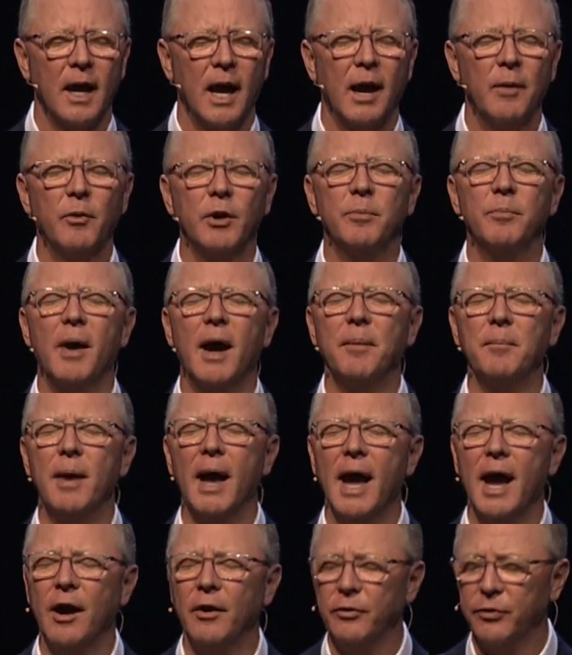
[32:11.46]
And with my
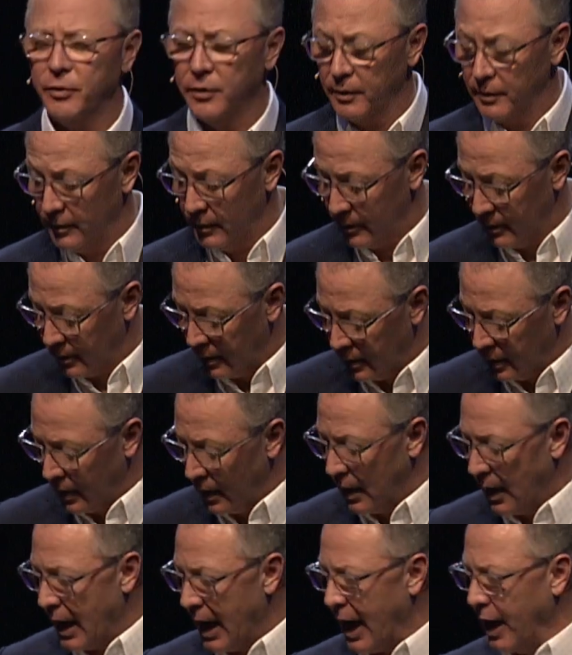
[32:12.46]
mouth,
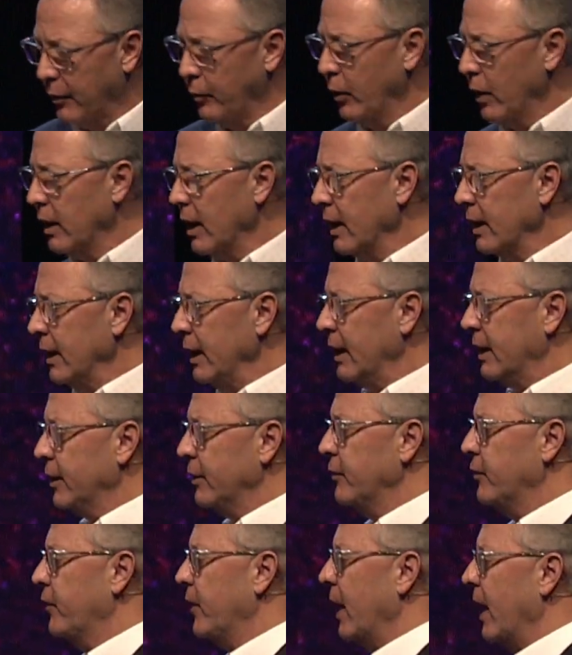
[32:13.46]
I willingly
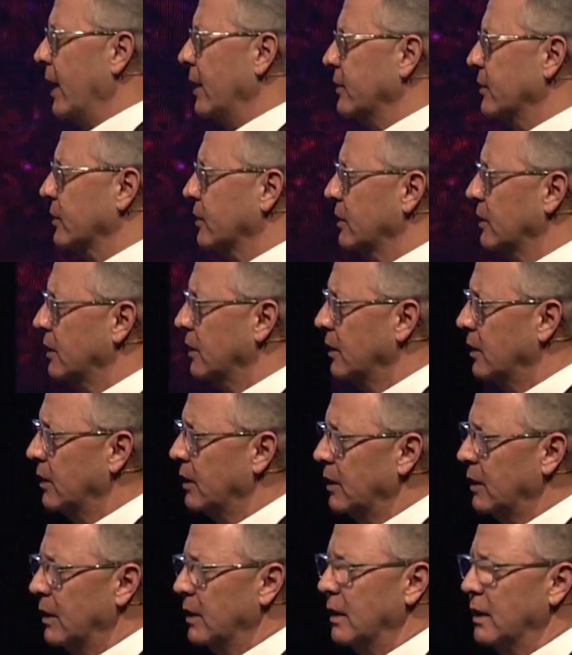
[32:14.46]
confess,
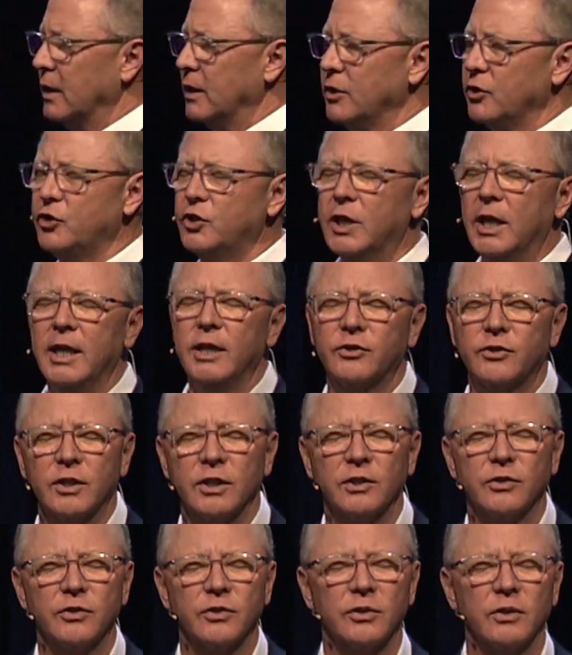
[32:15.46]

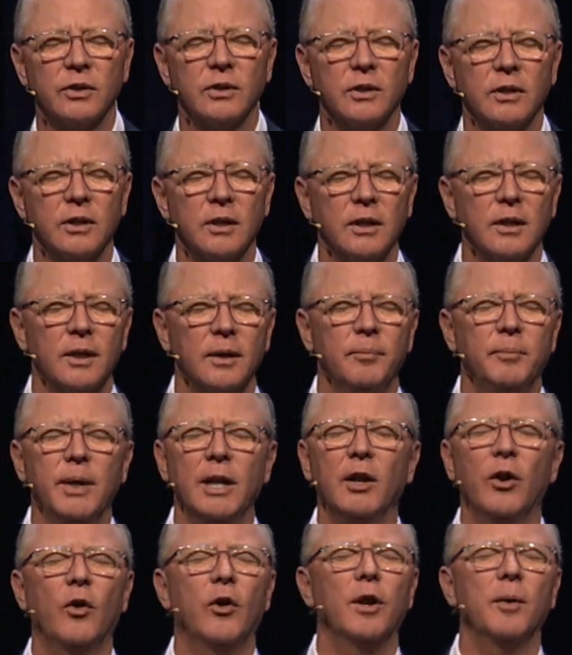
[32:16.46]
Jesus,
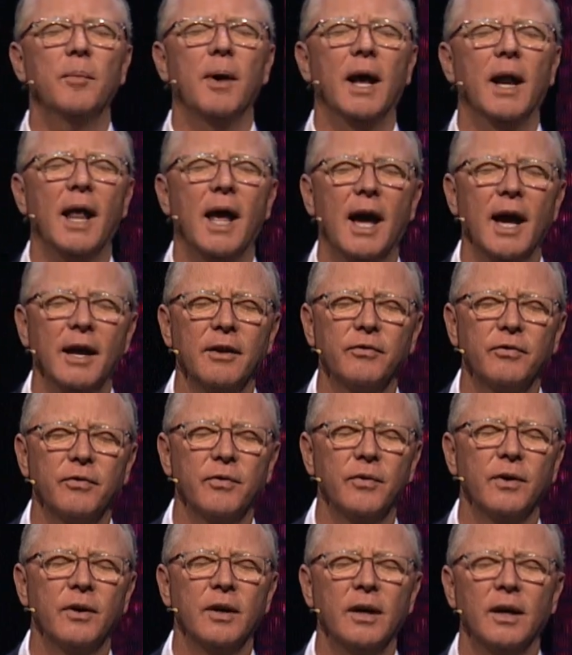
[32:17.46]
be Lord of my
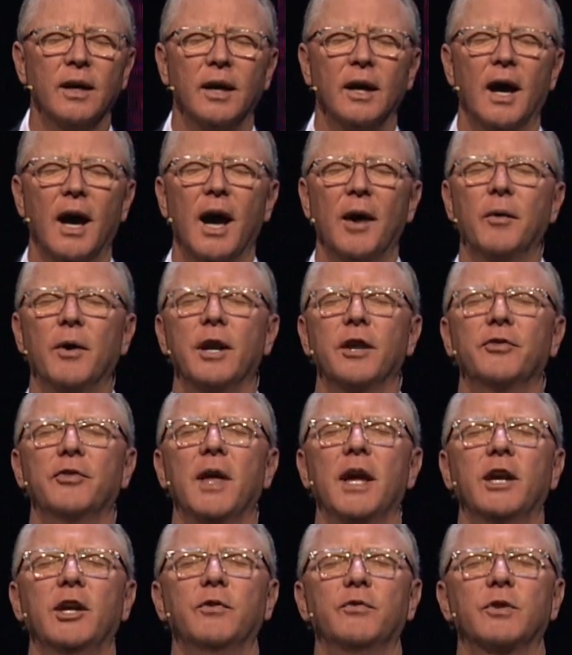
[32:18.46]
life. I want to
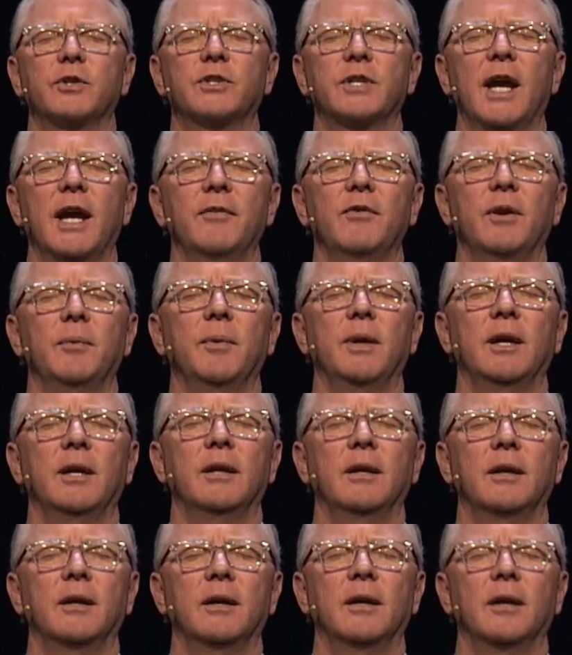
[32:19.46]
thank you for saving
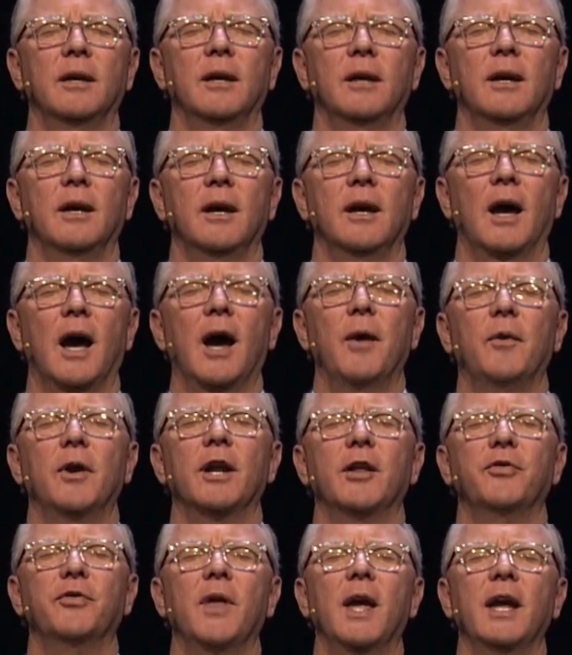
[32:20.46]
me. I
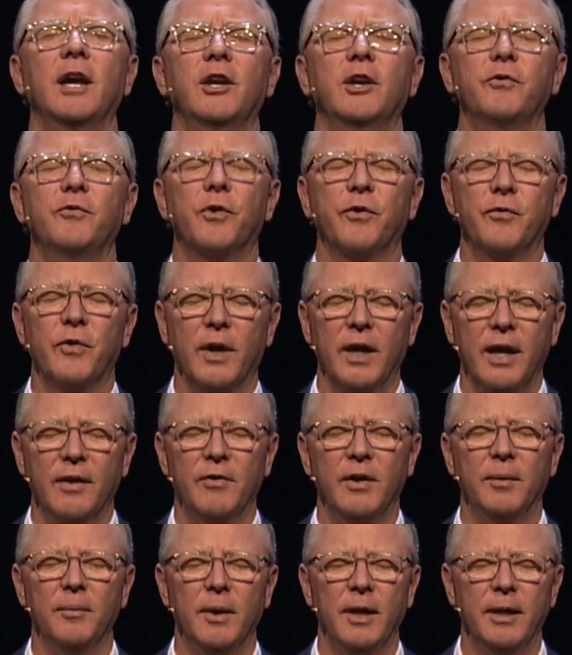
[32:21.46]
want to thank you for
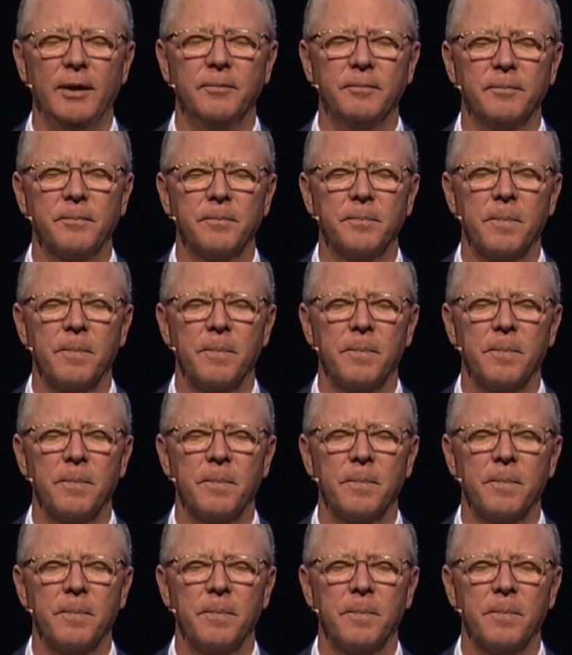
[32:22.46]
forgiving me.